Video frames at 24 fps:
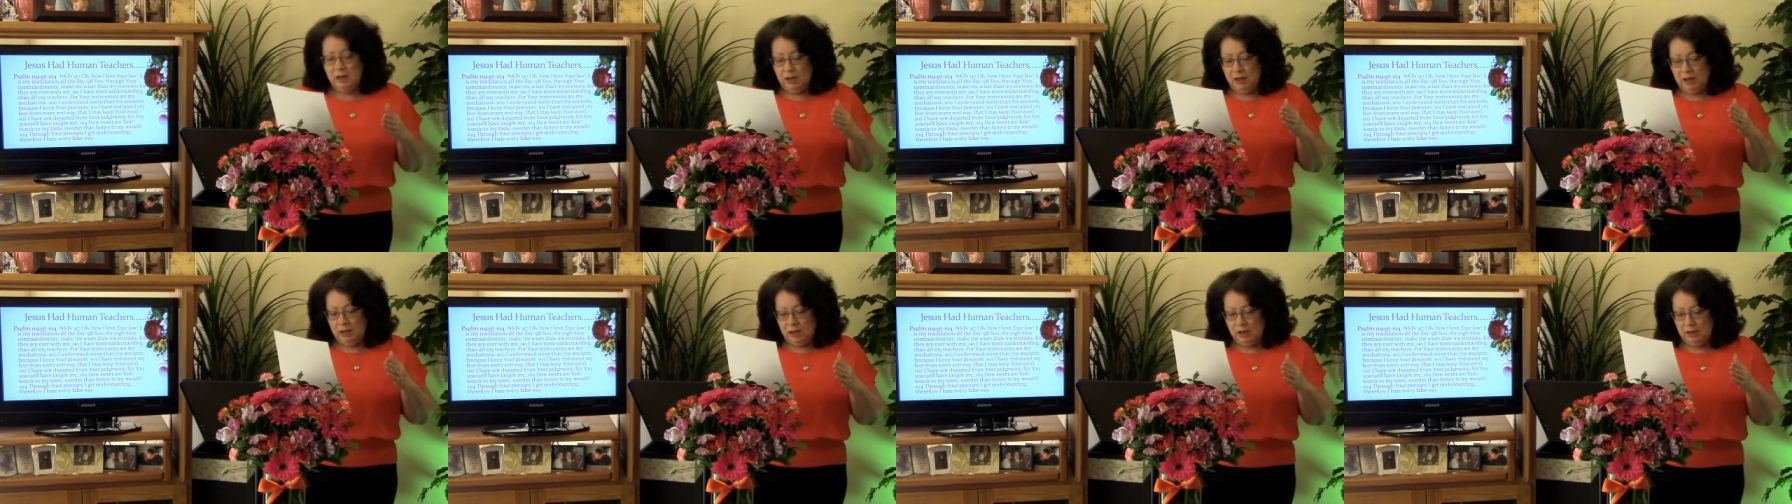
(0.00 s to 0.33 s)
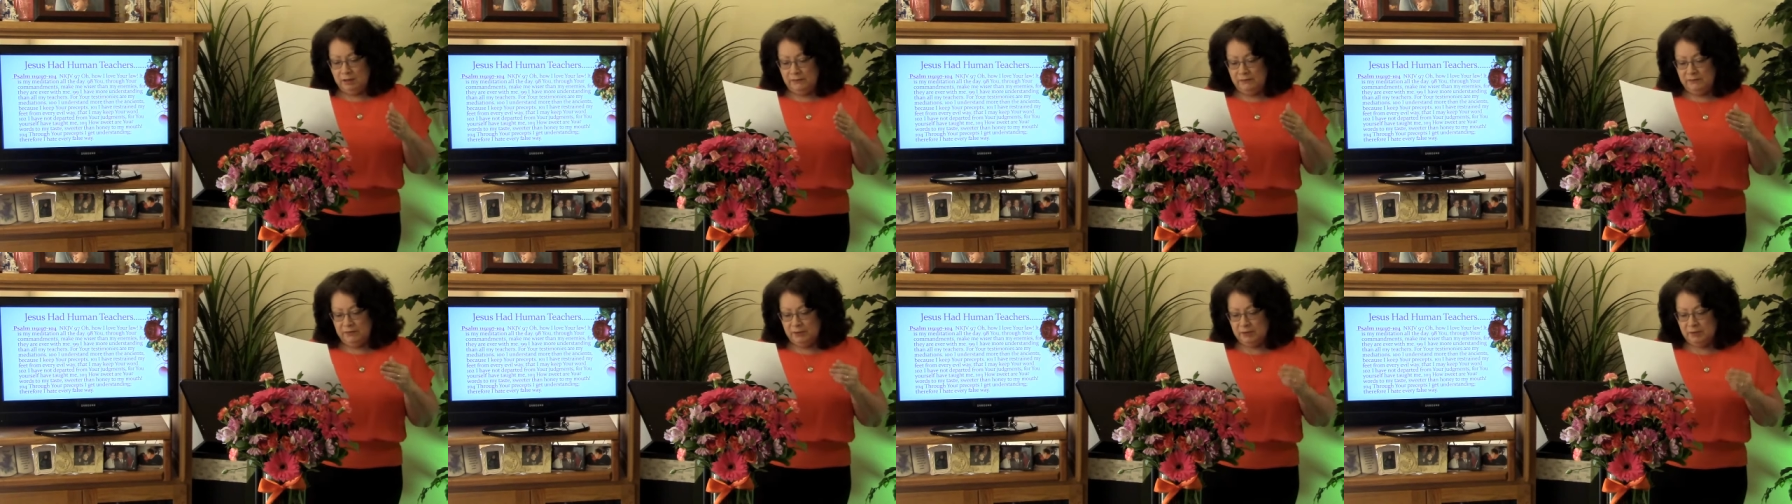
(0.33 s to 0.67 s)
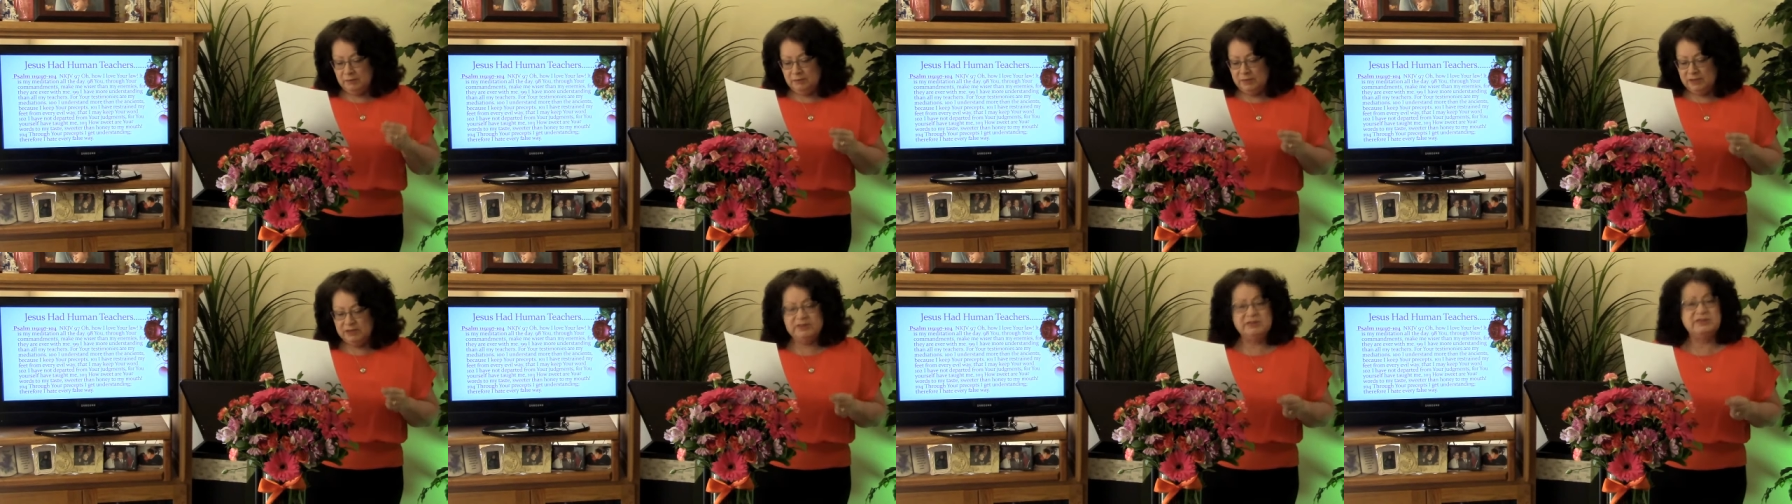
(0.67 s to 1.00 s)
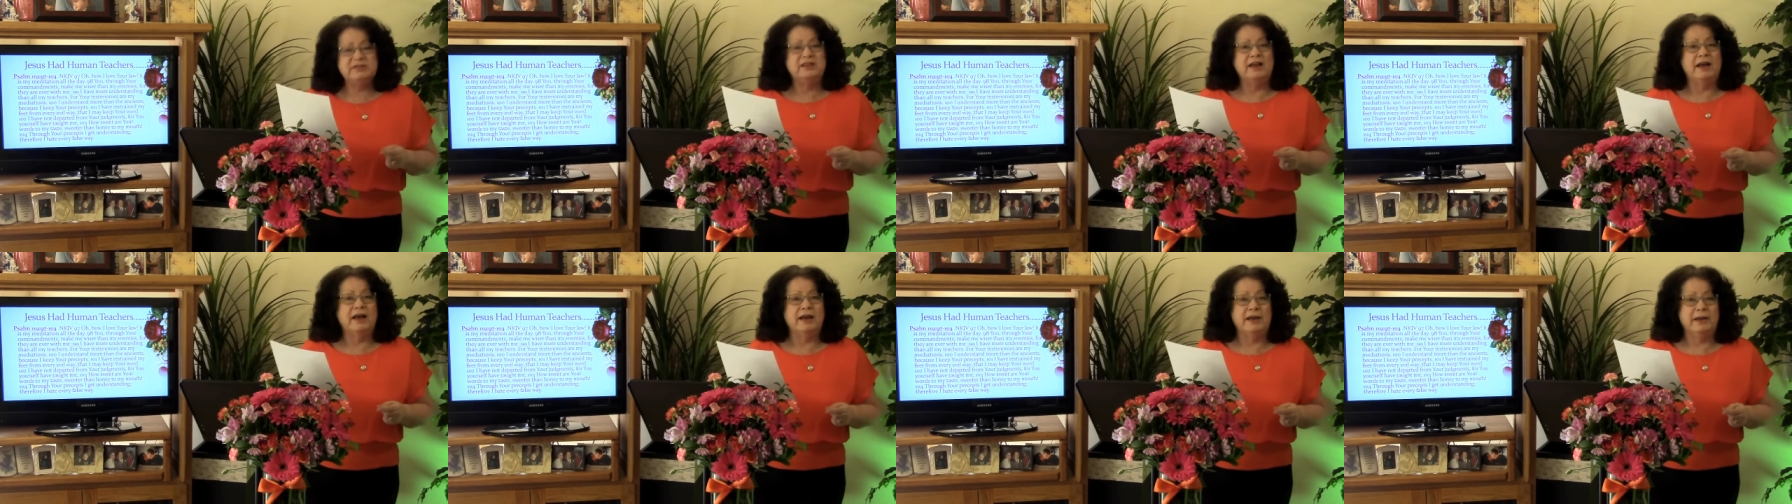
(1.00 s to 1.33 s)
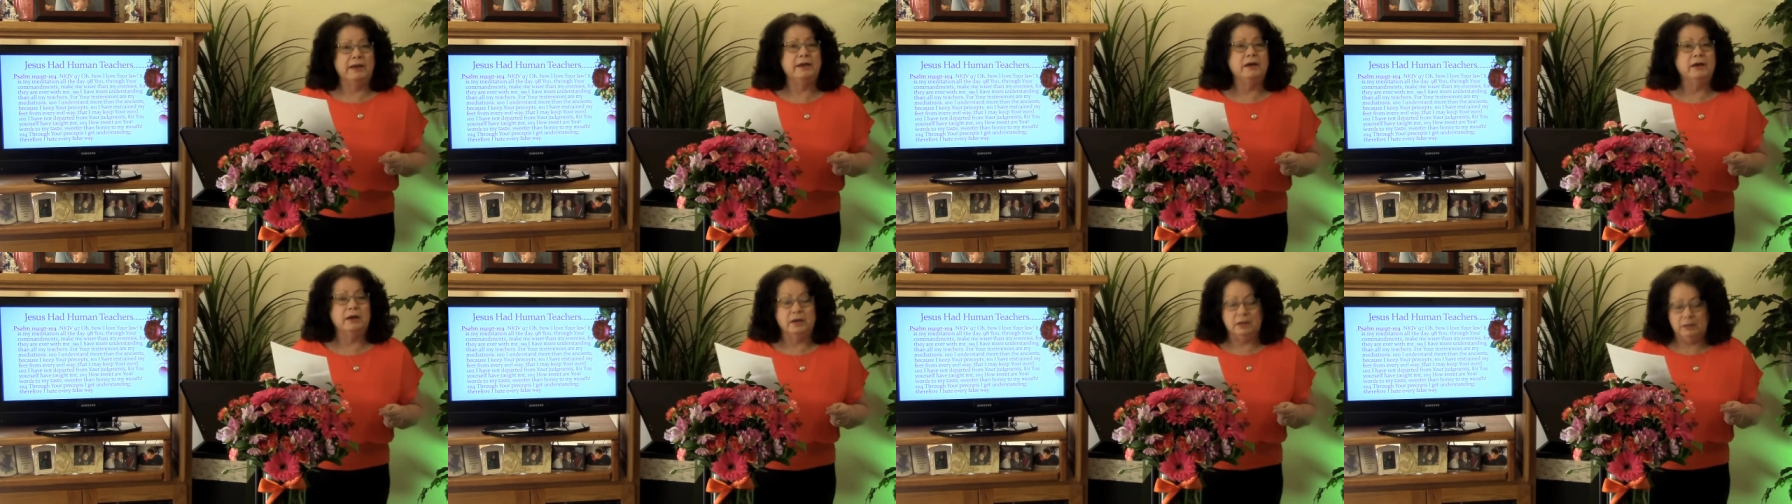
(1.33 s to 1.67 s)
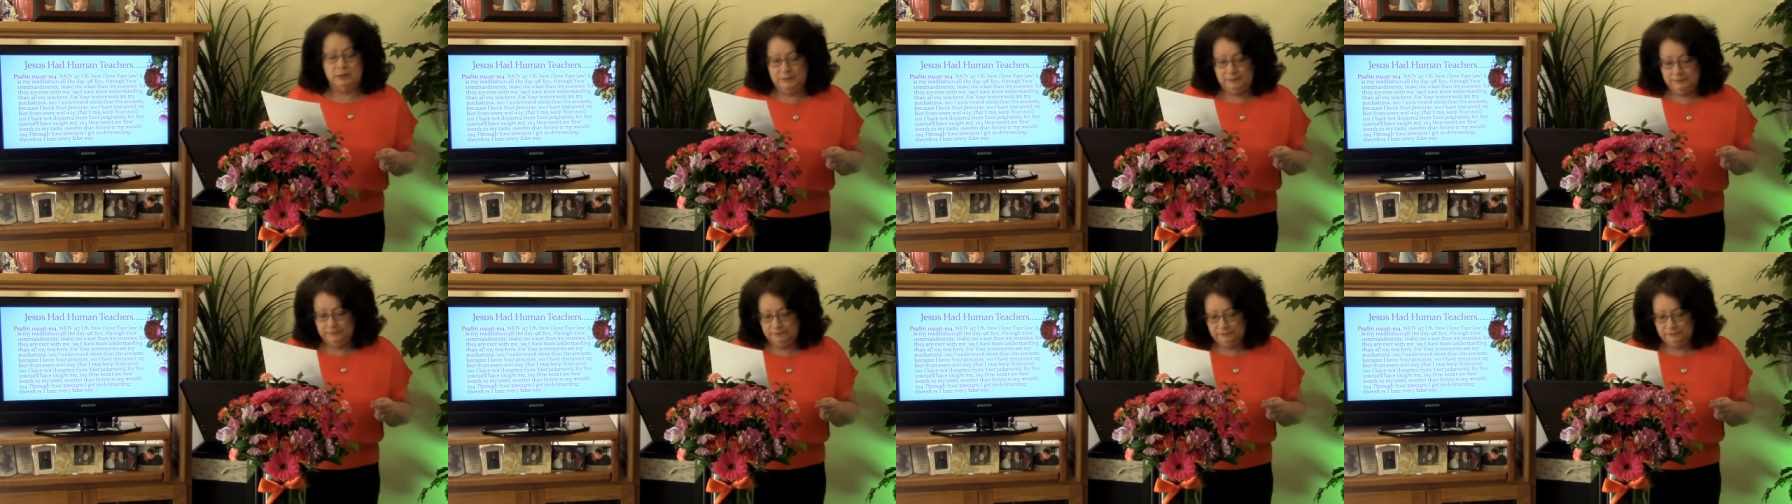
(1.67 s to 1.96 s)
of the Messiah.